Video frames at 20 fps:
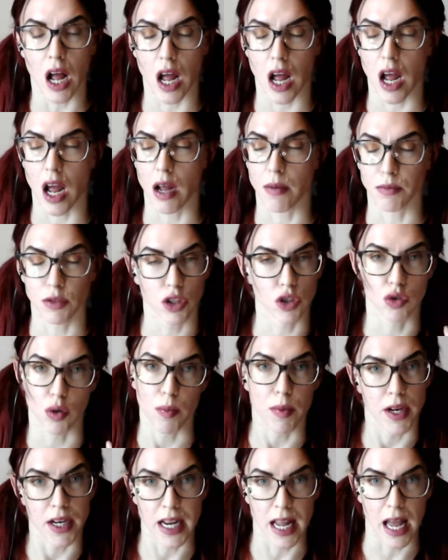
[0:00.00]
Um, just
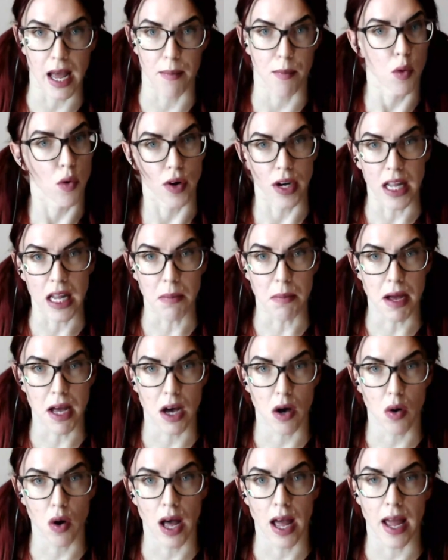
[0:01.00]
drop me a DM or an
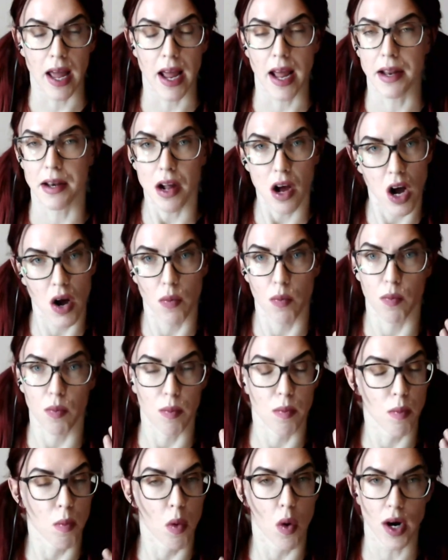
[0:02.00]
email, and I'm
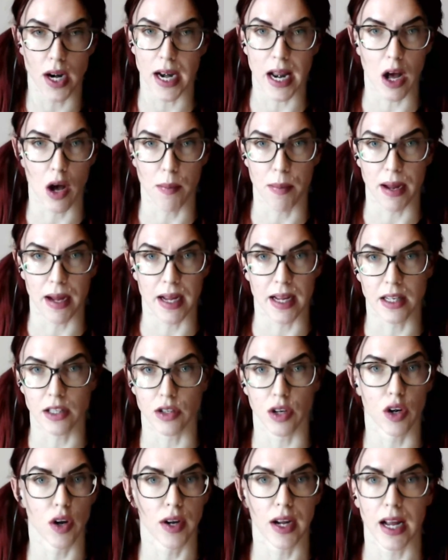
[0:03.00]
more than happy
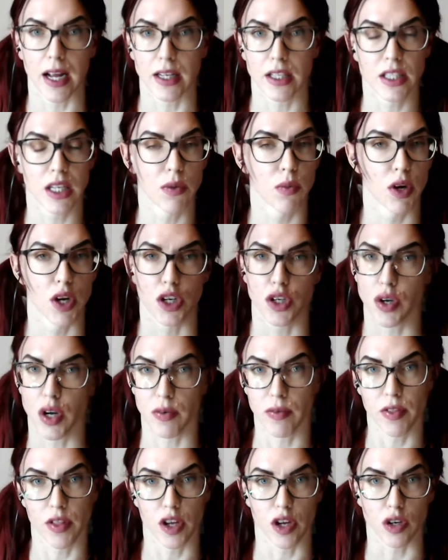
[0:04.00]
to look at see what you're
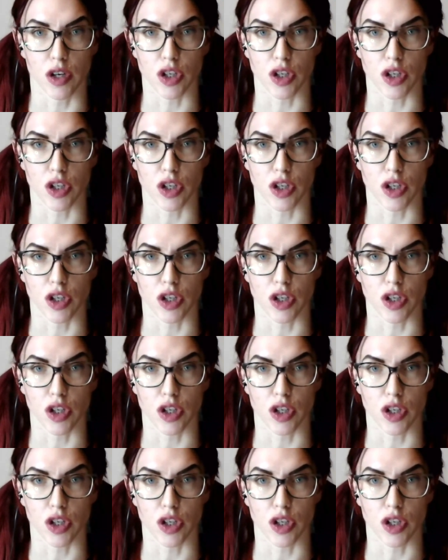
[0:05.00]
doing with